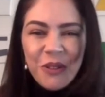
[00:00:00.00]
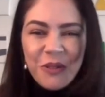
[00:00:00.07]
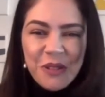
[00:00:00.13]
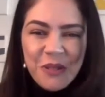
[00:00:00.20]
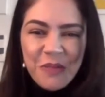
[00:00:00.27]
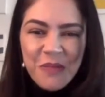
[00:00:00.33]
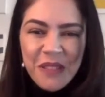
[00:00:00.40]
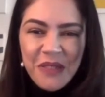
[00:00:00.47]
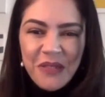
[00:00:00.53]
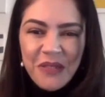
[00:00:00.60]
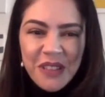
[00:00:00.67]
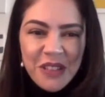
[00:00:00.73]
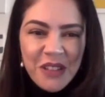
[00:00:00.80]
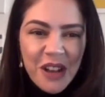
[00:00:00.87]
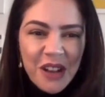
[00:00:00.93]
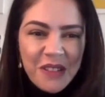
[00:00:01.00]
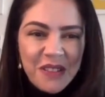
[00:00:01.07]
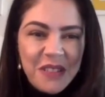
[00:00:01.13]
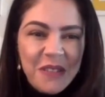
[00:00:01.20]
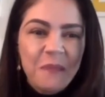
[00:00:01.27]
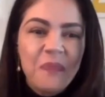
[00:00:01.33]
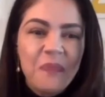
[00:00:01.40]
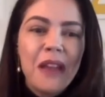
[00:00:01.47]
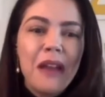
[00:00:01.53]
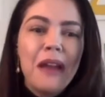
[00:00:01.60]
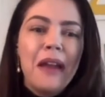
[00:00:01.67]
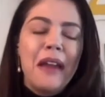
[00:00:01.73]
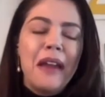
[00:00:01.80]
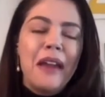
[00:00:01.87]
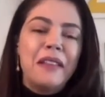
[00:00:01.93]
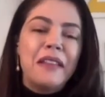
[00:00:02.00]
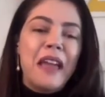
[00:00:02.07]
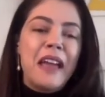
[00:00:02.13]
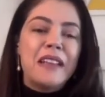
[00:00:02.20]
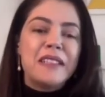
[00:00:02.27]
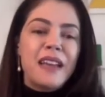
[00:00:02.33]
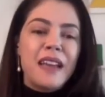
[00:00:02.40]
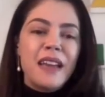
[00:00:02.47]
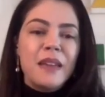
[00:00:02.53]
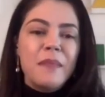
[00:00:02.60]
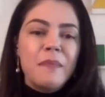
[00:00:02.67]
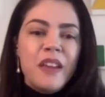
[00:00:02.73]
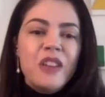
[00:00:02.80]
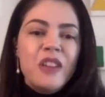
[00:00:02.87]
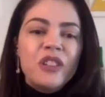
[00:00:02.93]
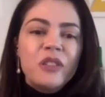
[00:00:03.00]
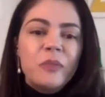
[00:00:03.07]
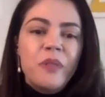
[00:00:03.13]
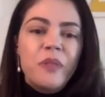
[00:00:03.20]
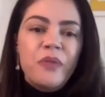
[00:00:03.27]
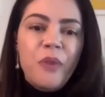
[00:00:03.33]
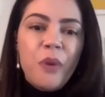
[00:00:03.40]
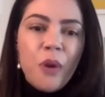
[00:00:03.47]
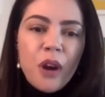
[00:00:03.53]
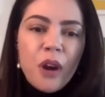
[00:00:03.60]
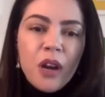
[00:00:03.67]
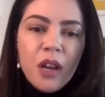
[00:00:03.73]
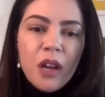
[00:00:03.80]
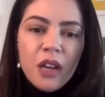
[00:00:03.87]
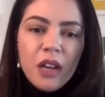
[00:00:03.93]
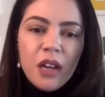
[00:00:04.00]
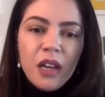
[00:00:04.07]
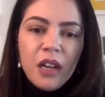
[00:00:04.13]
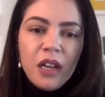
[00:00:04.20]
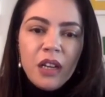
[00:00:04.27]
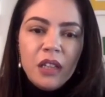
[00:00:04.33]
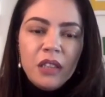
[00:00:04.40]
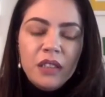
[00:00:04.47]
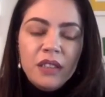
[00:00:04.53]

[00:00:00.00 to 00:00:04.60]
Consumer mm-hmm. Defense Council. And as I mentioned before, uh,